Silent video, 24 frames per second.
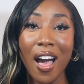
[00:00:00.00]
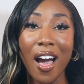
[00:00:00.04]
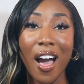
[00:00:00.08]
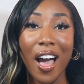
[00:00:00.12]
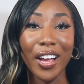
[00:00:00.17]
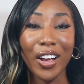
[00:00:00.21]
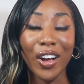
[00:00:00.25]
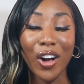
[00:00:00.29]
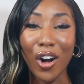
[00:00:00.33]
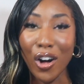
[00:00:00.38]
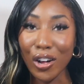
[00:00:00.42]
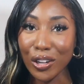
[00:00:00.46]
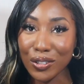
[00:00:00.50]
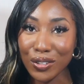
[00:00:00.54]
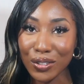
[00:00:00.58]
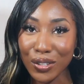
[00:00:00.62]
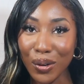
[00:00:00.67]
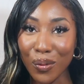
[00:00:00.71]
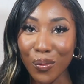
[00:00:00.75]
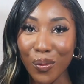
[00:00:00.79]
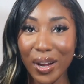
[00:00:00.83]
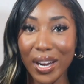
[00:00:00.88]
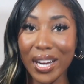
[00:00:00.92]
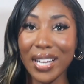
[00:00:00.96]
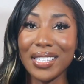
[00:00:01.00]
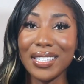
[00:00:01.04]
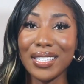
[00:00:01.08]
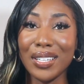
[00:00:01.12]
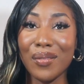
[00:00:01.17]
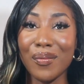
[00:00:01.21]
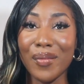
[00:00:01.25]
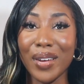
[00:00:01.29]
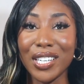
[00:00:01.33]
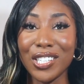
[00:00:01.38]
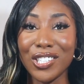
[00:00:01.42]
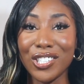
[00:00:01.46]
I also wanted to
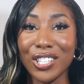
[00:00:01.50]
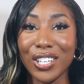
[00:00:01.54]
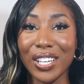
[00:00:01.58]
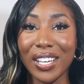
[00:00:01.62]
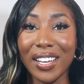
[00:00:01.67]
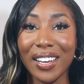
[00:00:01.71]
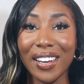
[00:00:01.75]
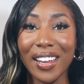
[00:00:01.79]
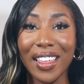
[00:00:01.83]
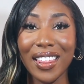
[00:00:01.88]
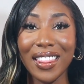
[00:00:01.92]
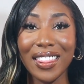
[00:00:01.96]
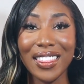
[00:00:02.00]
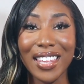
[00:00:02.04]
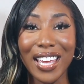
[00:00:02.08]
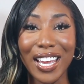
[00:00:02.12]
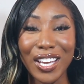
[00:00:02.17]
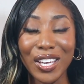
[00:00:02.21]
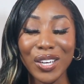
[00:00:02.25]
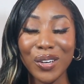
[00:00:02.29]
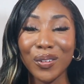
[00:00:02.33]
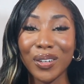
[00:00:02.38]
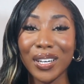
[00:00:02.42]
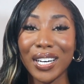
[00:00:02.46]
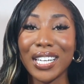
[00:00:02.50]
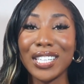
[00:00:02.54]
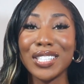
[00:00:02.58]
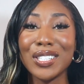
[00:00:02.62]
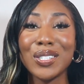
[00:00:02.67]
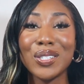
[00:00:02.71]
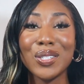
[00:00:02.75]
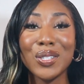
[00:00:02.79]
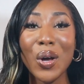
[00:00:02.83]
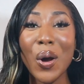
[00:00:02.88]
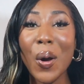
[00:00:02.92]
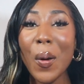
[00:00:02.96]
mention thank you guys
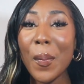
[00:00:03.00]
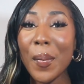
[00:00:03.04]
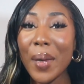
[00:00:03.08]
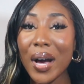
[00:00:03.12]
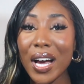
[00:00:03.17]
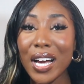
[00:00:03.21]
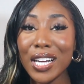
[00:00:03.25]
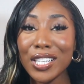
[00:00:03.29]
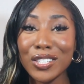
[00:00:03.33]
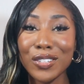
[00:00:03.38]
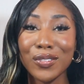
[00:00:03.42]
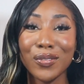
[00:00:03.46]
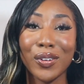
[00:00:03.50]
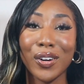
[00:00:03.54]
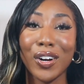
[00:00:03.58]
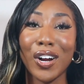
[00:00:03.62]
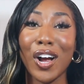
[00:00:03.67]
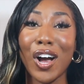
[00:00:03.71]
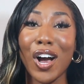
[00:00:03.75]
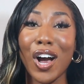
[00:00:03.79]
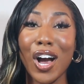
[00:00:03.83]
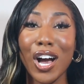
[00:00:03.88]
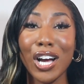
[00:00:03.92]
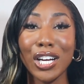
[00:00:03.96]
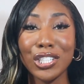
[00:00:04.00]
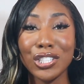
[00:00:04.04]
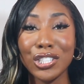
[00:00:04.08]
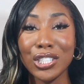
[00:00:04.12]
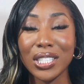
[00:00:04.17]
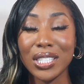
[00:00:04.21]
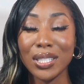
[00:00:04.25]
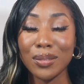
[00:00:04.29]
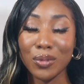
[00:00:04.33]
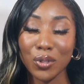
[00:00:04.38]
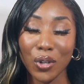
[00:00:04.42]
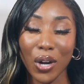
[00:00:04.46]
so much for
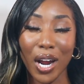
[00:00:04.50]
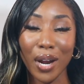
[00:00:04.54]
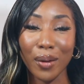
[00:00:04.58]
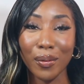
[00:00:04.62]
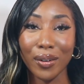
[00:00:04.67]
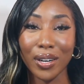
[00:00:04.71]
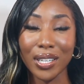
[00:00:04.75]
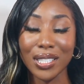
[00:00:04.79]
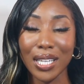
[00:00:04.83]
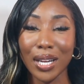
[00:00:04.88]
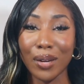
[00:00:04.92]
100 subscribers.